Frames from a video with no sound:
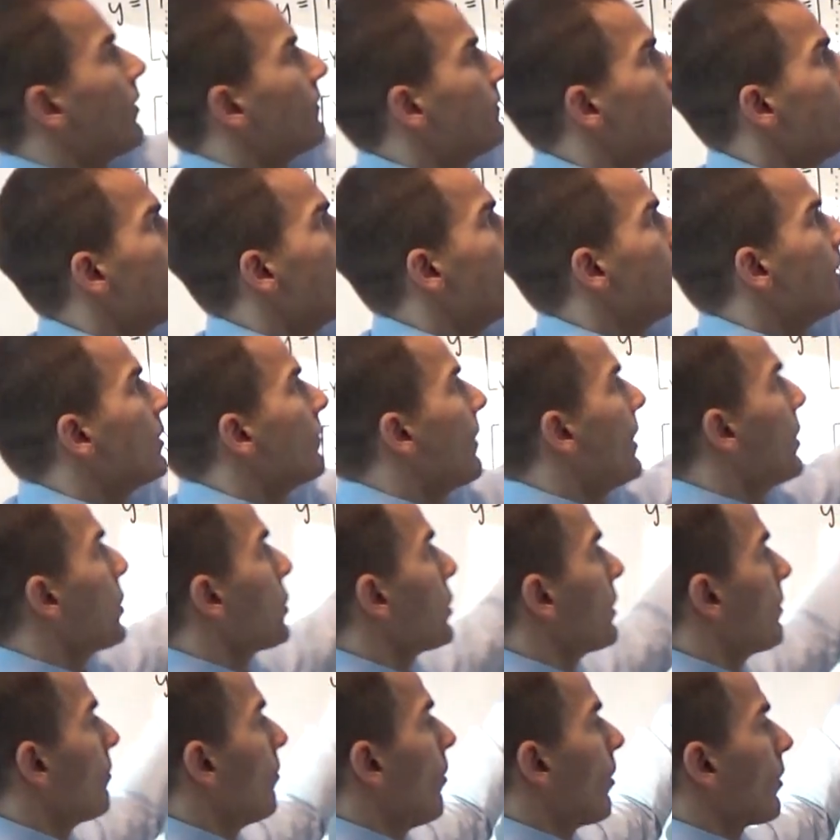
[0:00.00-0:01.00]
single
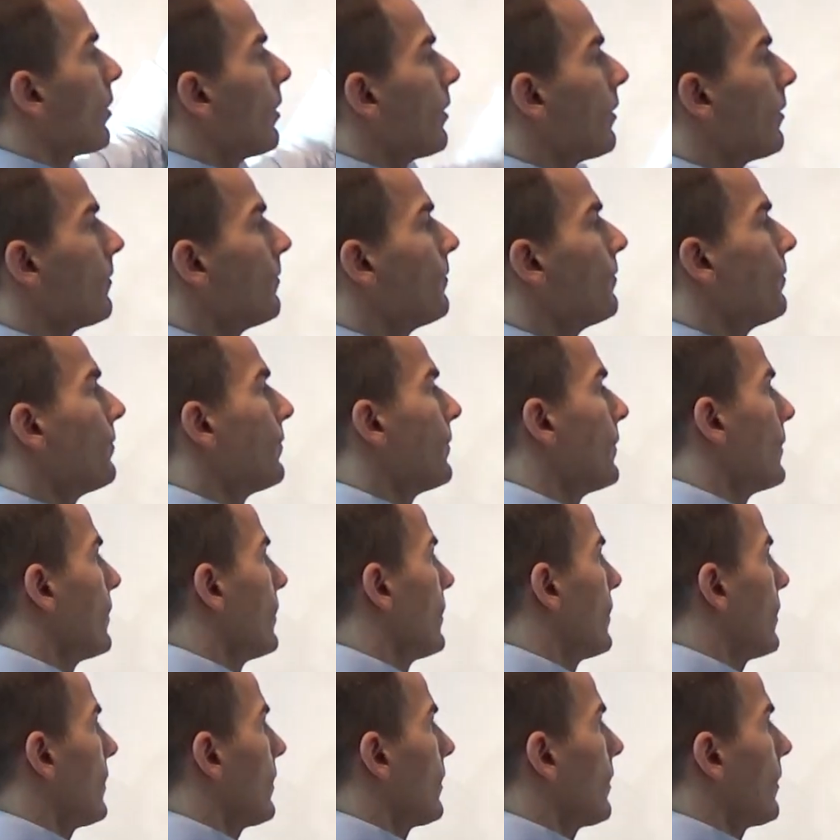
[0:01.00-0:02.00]
equation model
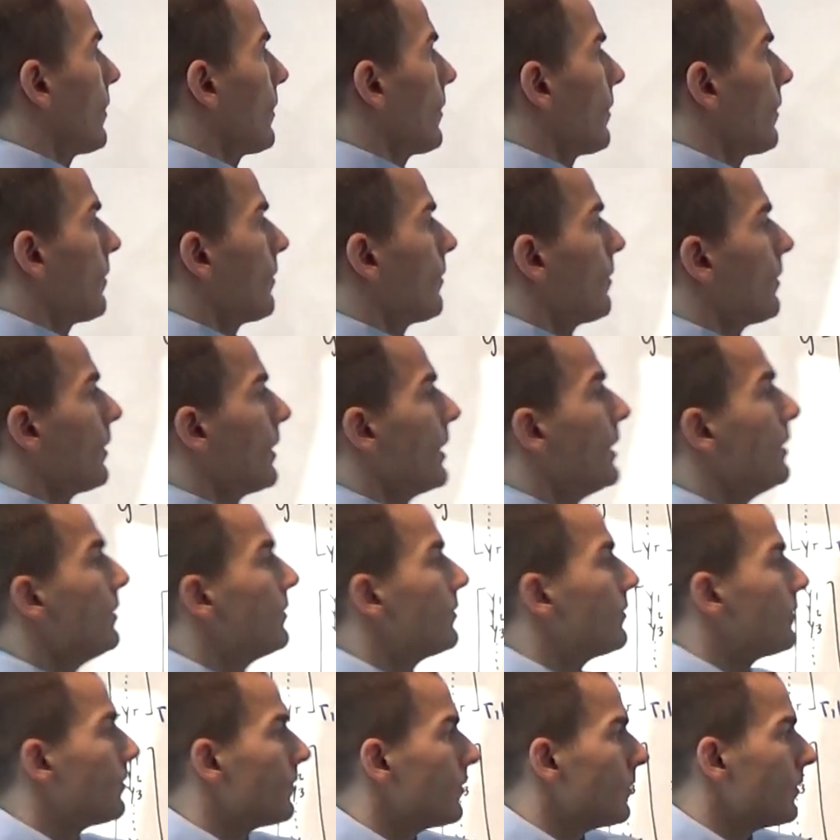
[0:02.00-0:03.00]

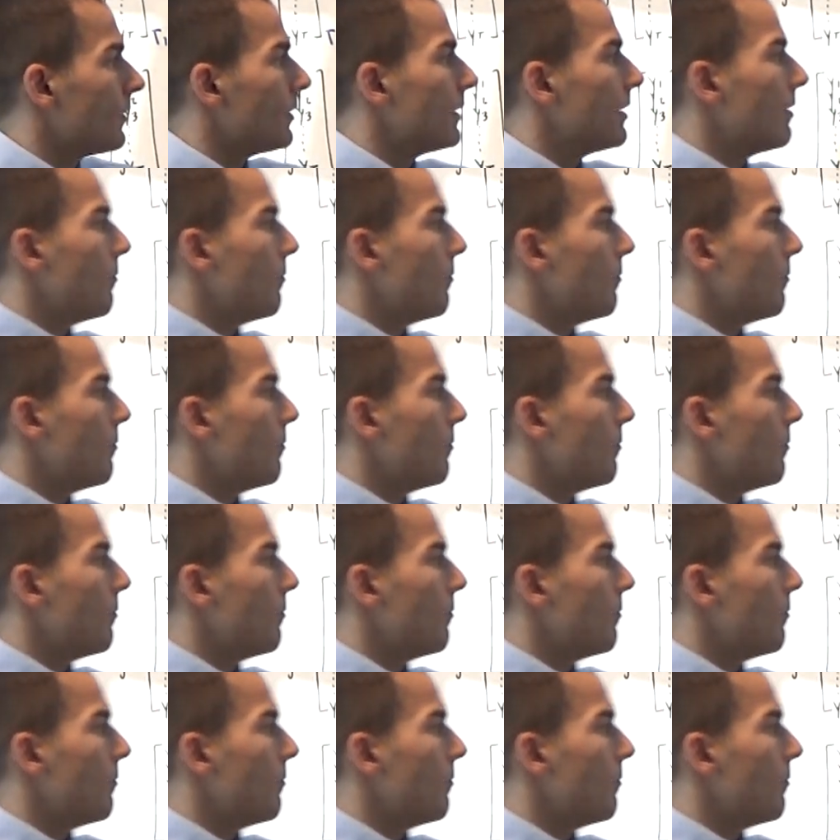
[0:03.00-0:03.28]
into